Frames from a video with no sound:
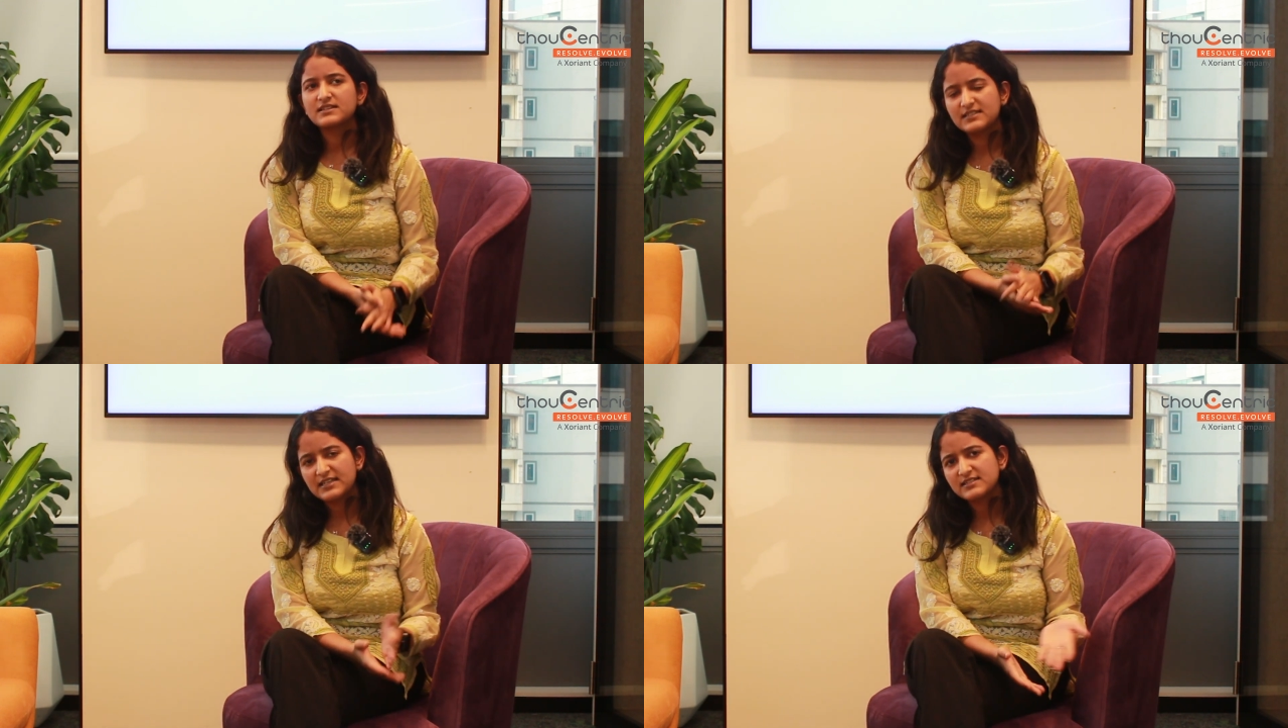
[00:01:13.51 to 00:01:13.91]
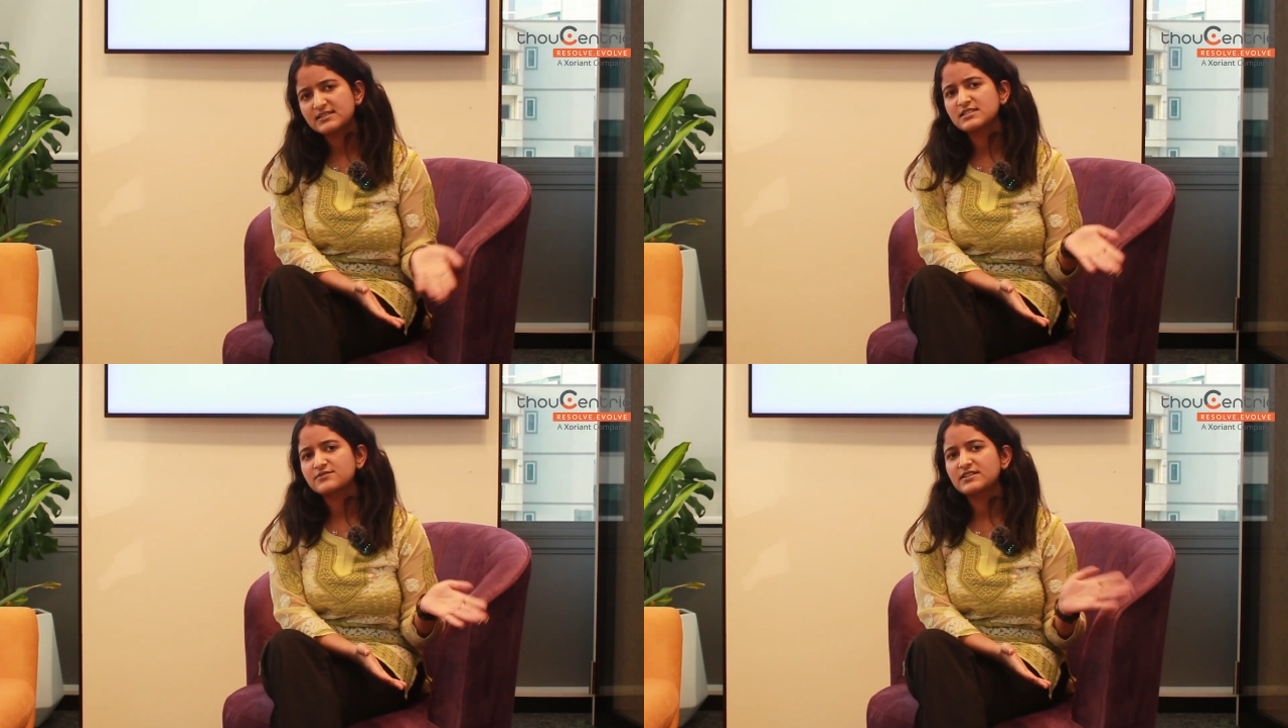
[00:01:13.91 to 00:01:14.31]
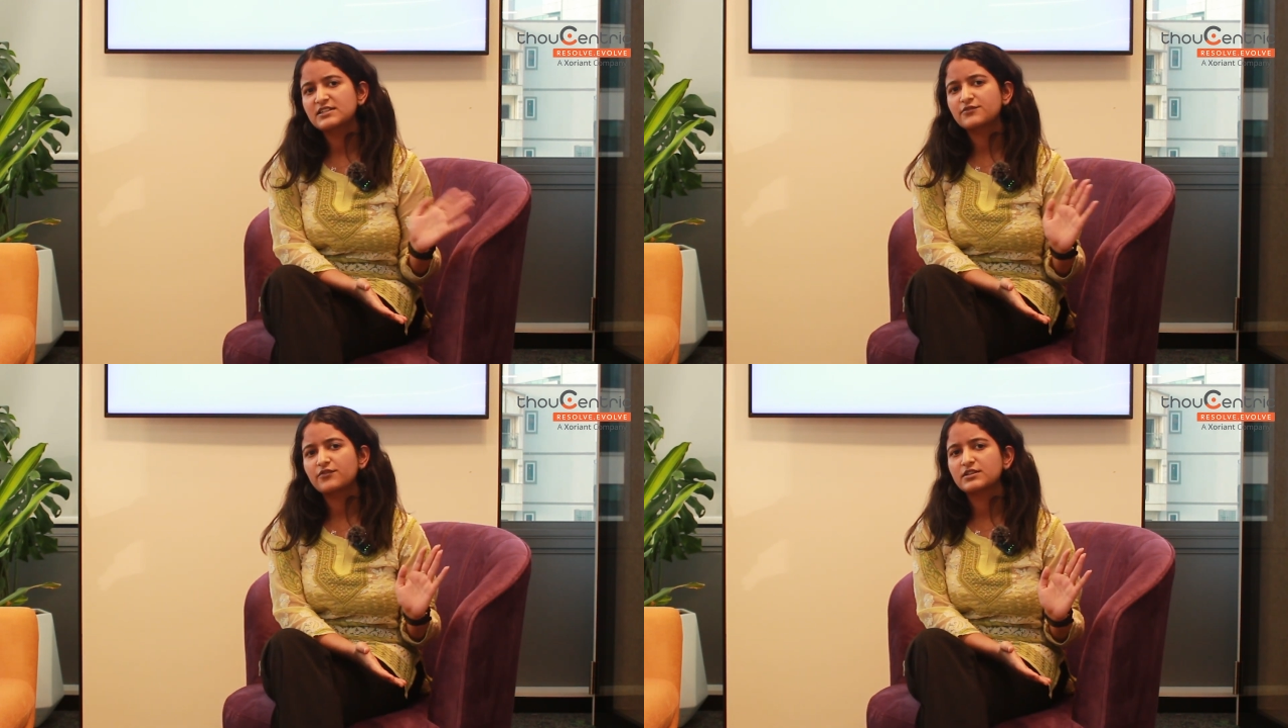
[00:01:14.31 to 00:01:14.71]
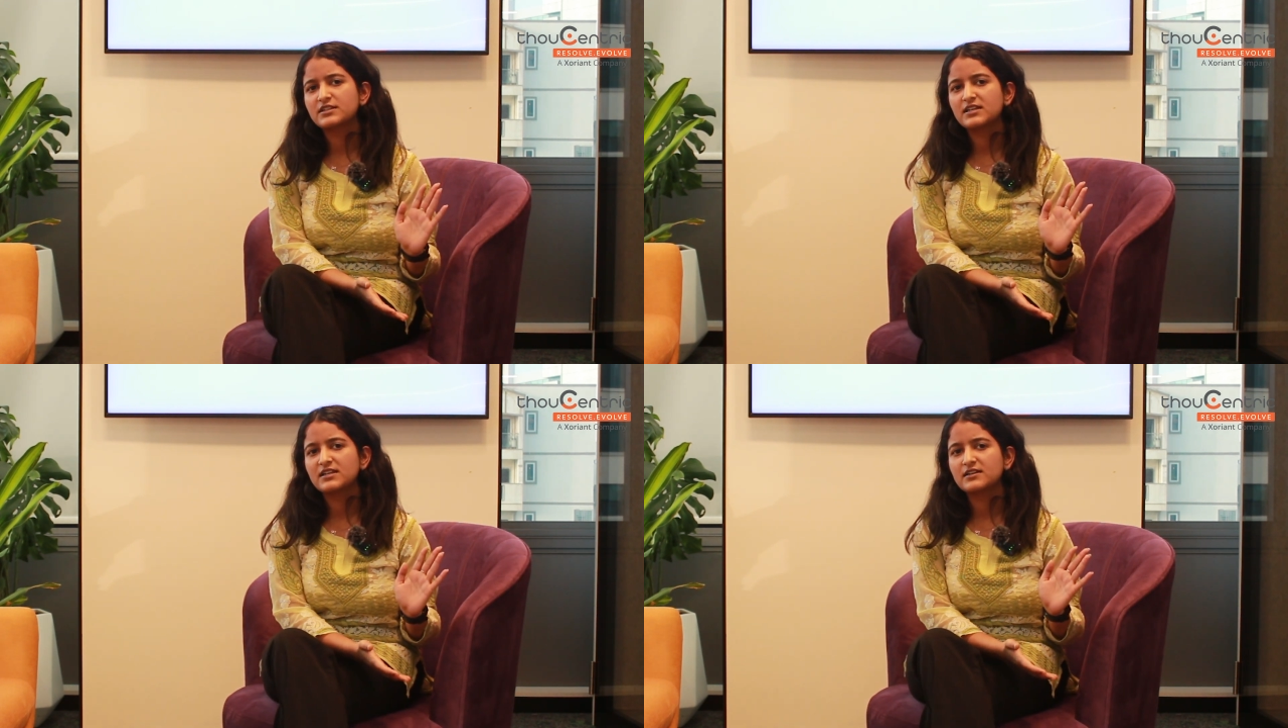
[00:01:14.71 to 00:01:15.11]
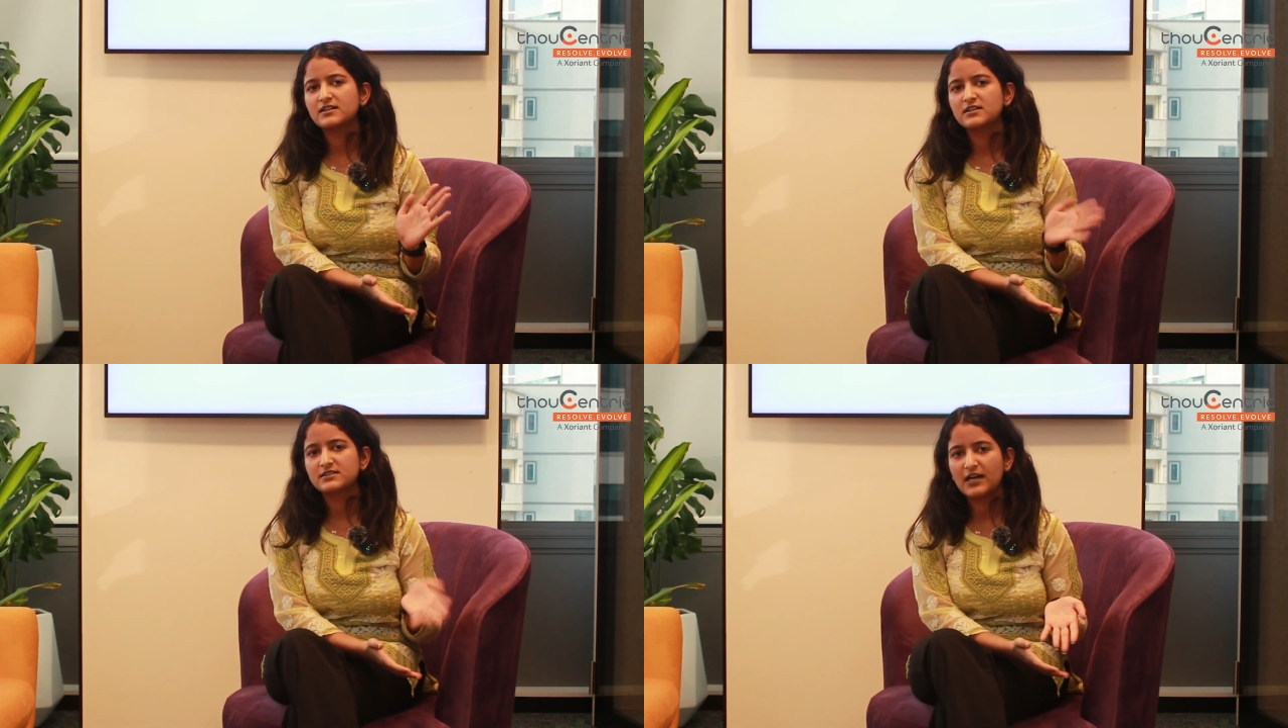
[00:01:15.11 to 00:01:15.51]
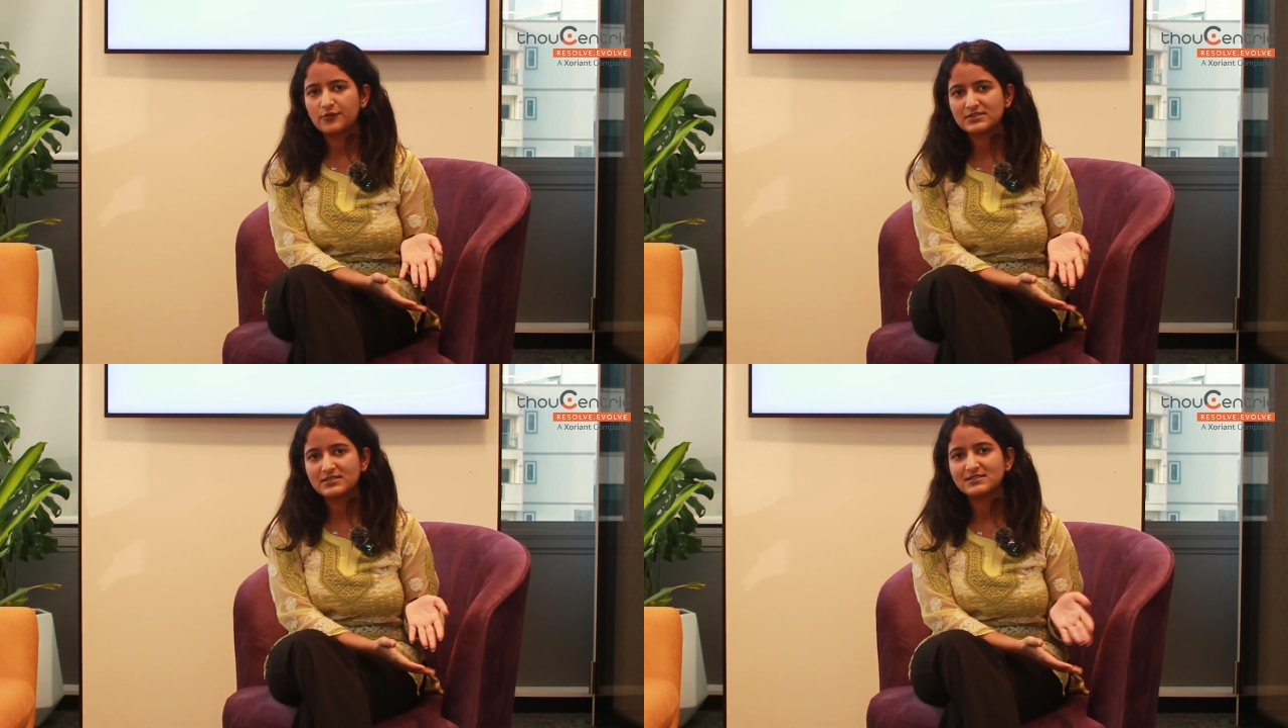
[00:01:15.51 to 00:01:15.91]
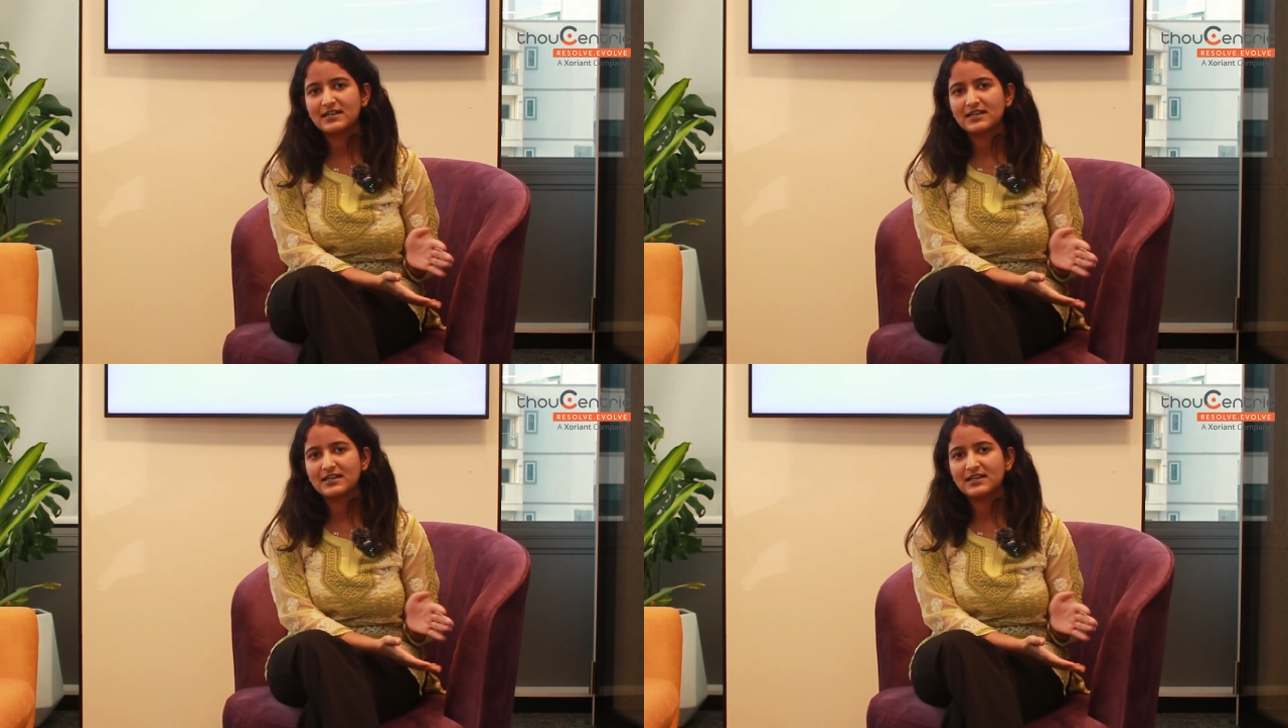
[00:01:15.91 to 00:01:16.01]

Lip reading: the data science field for the ThouCs,